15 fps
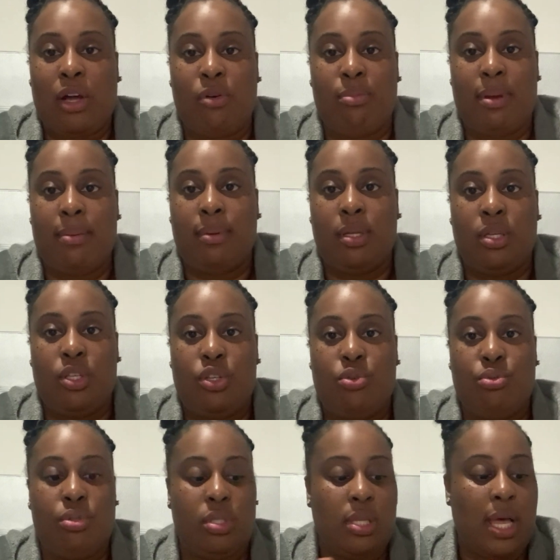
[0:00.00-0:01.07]
gonna be able to
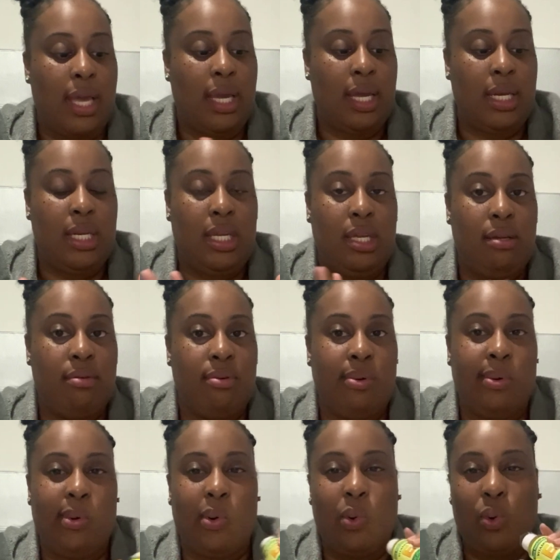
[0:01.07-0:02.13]
use like any
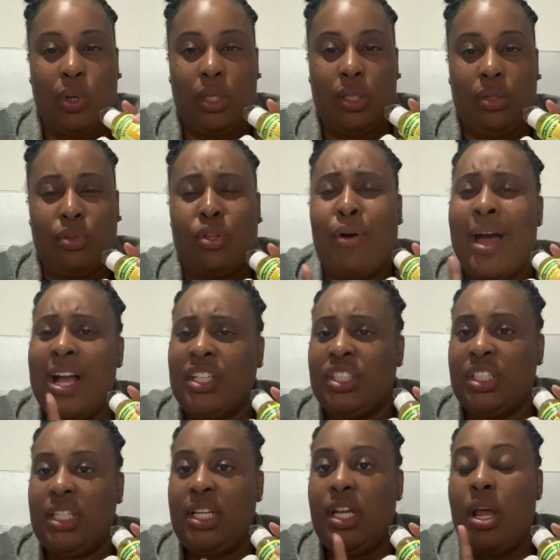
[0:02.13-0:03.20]
oil. No,
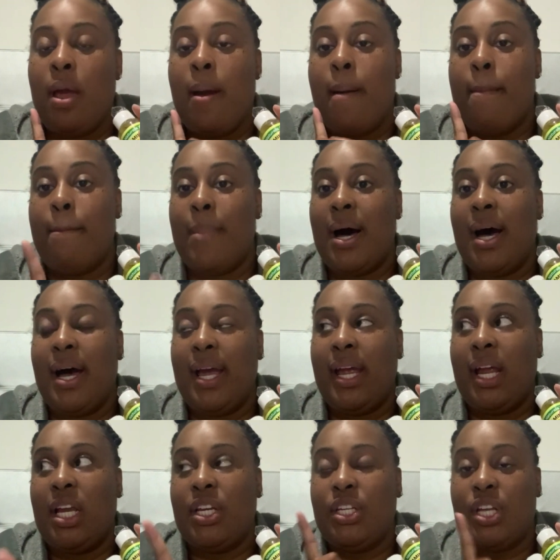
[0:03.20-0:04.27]
actually
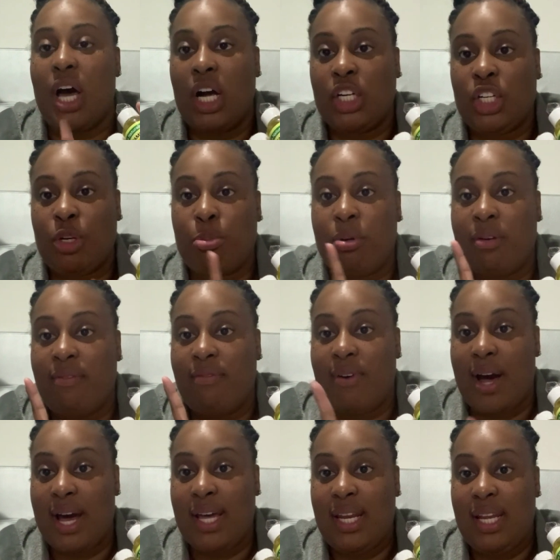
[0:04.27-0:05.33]
my doctor
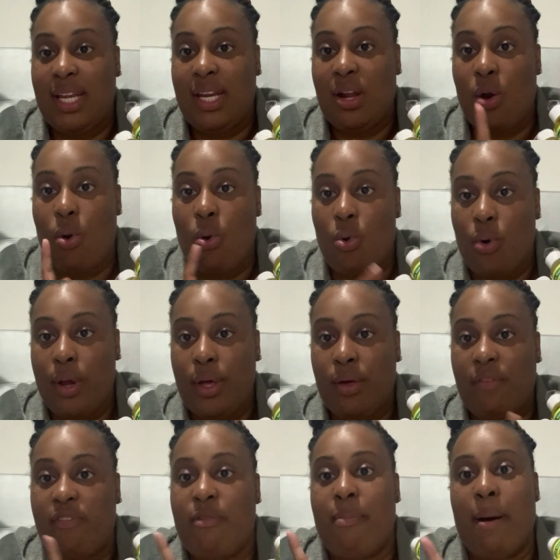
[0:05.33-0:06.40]
provided oil
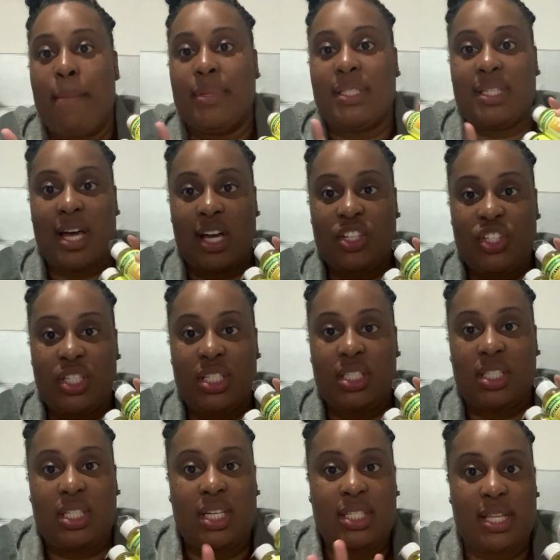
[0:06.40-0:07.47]
for my massages
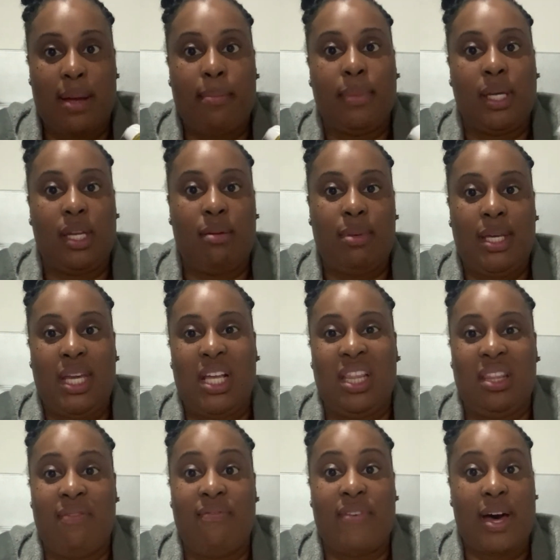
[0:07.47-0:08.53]
because I'm gonna be getting
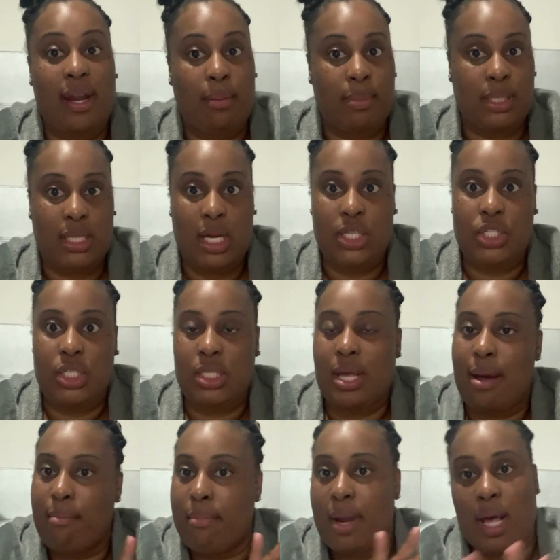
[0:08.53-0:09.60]
lymphatic massages.
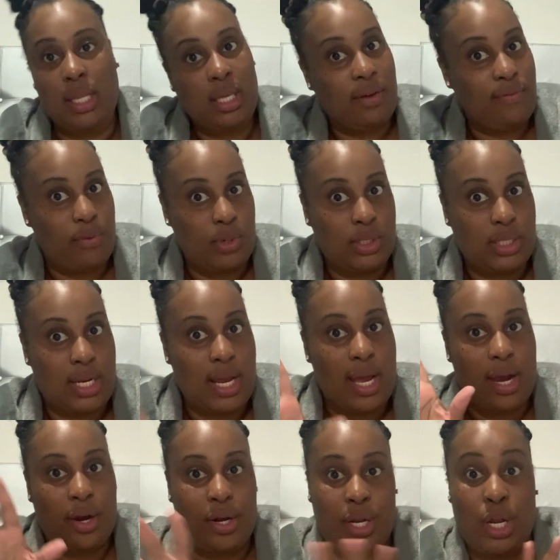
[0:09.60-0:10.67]
I'm not looking forward to that.
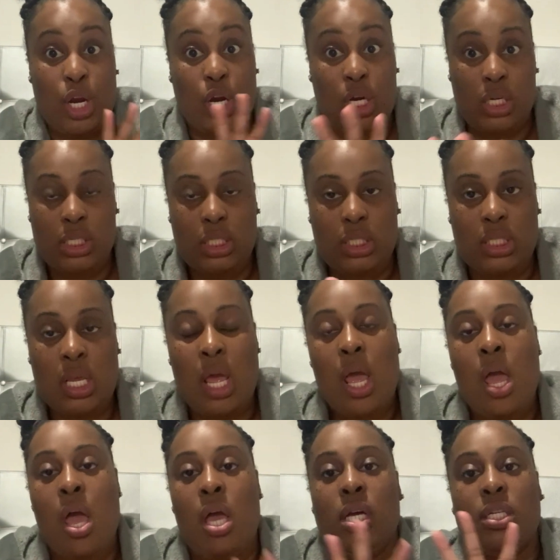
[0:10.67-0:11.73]
I heard it hurts,
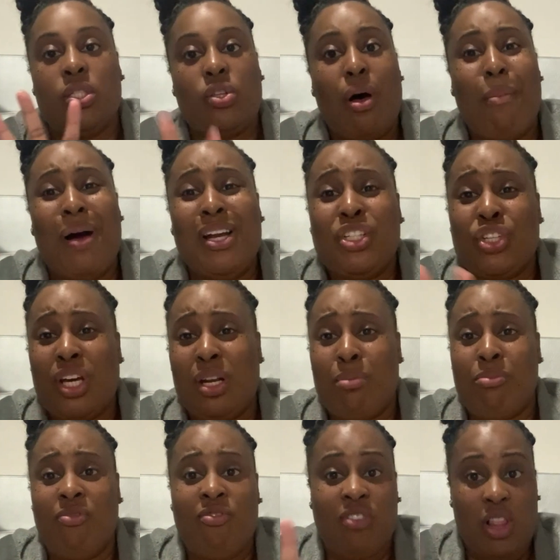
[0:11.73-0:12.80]
so I might try to
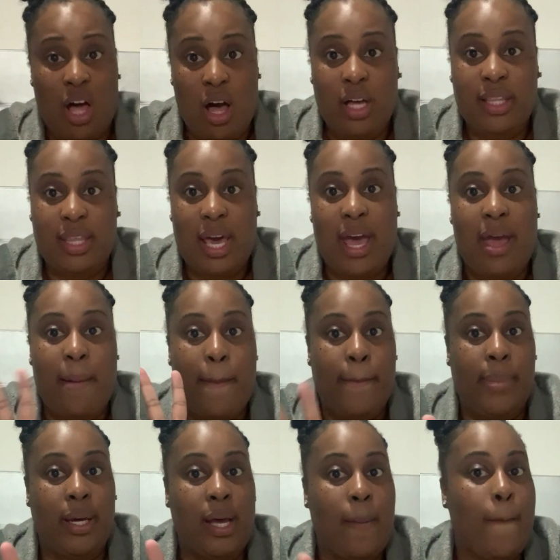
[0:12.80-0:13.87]
vlog that,
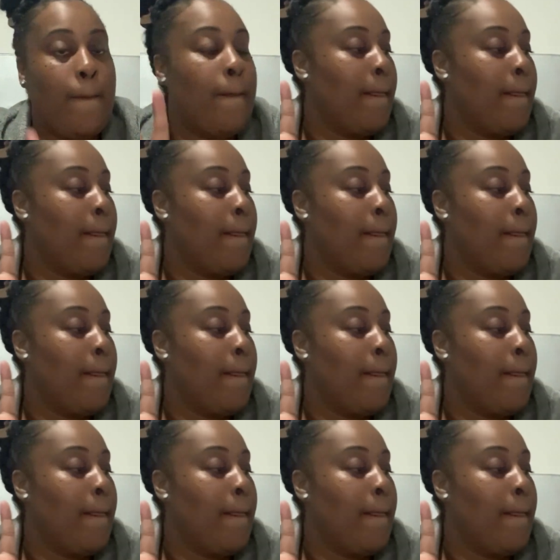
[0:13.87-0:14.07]
but